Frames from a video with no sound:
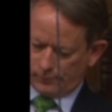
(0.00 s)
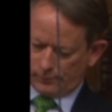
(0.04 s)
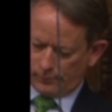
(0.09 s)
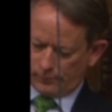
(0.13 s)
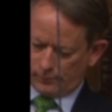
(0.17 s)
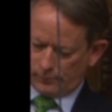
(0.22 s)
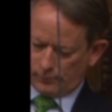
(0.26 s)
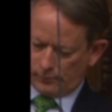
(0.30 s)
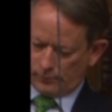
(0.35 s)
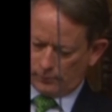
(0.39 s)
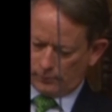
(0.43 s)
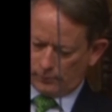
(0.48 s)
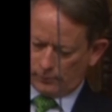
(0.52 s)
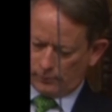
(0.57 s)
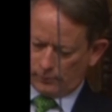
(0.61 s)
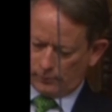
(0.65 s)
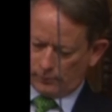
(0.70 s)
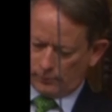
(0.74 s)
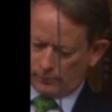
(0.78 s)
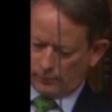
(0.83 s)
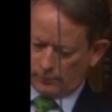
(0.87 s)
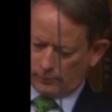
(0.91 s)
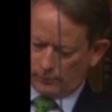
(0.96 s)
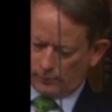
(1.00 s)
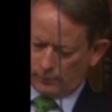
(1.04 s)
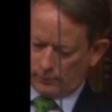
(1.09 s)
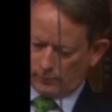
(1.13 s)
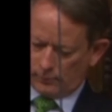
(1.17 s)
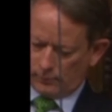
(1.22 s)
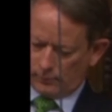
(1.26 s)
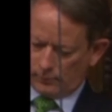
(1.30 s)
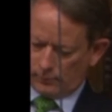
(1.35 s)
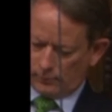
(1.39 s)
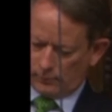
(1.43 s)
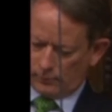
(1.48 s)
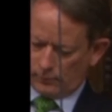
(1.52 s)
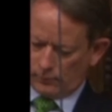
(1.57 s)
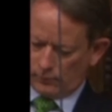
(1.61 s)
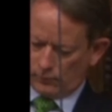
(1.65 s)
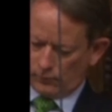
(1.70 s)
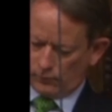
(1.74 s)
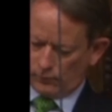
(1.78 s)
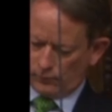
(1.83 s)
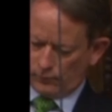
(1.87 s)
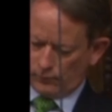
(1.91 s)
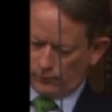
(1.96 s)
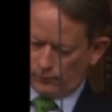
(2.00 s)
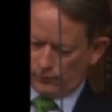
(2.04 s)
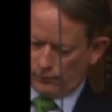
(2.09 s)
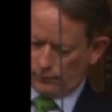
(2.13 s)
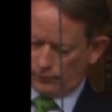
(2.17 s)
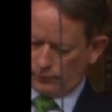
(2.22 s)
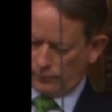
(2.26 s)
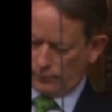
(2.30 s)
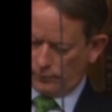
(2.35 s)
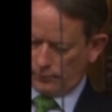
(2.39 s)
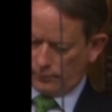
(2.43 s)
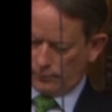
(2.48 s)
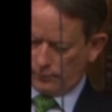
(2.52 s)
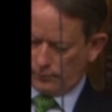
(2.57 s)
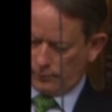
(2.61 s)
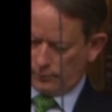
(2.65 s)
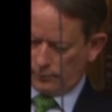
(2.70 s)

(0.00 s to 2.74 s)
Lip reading: No words are spoken by the person on screen.